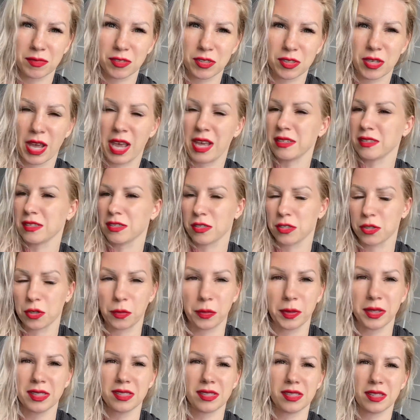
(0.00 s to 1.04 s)
Tests,
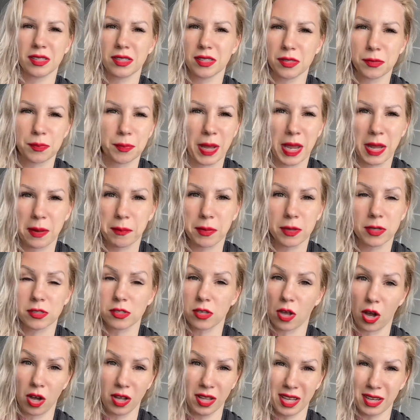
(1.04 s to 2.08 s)
quizzes, papers
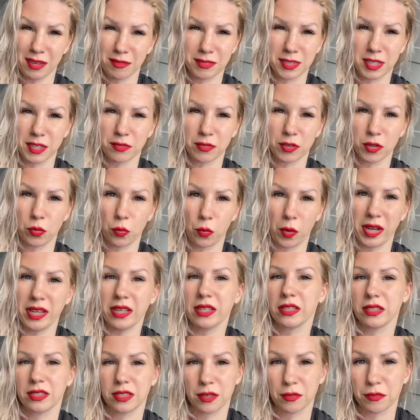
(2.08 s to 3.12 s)
all have different weight
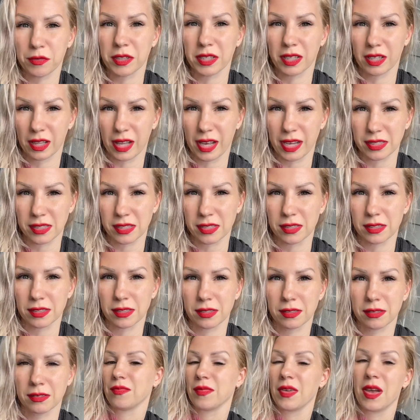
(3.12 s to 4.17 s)
in different classes.
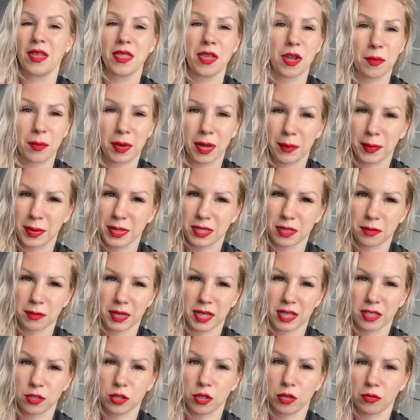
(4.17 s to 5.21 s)
And there may be some
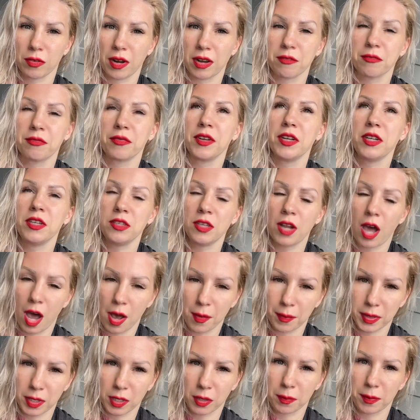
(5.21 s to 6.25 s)
kids who write
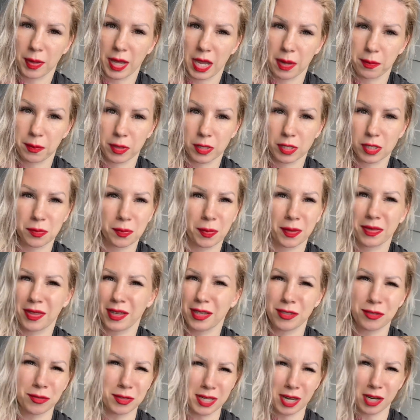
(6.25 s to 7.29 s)
phenomenal papers, but they
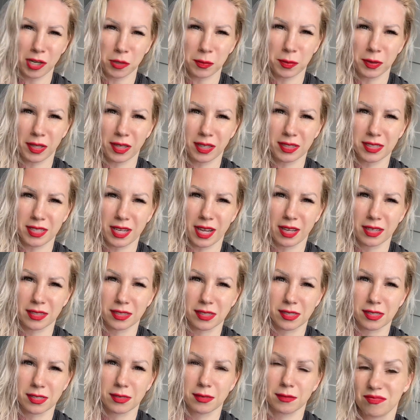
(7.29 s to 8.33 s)
do terrible on
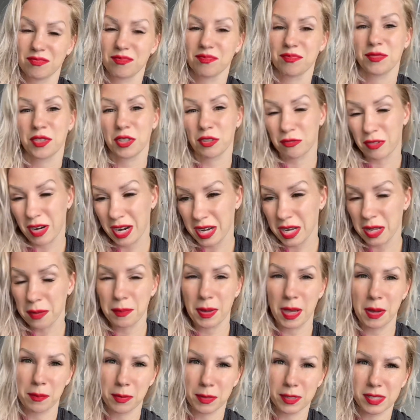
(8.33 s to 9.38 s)
tests. The writing
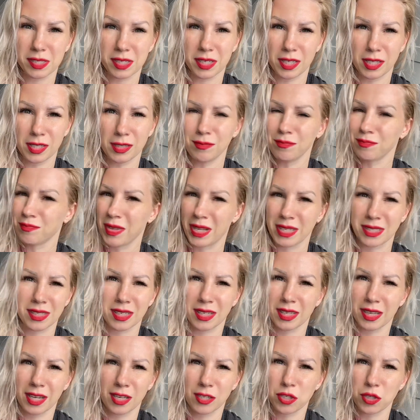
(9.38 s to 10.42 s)
paper skill, that's going
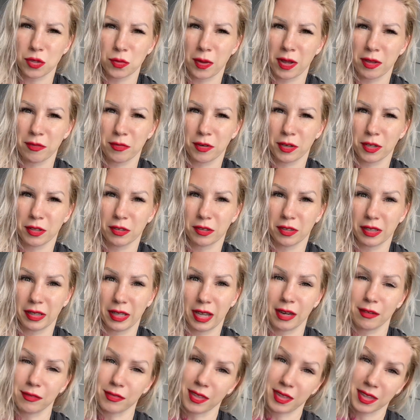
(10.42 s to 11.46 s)
to get you way further in
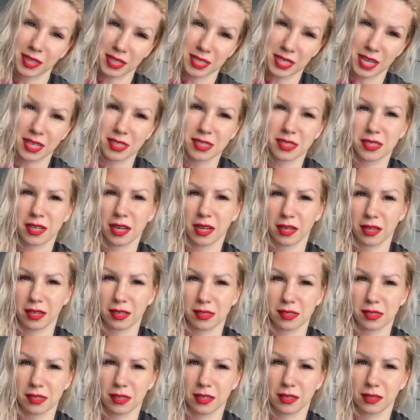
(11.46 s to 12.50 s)
life than the test-taking
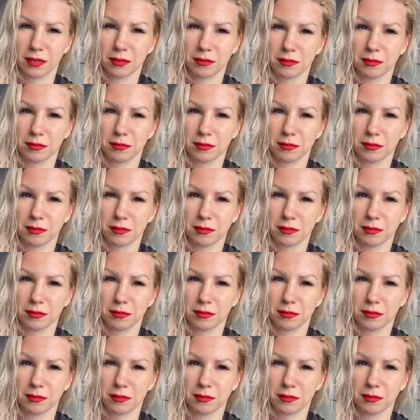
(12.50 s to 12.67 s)
skill.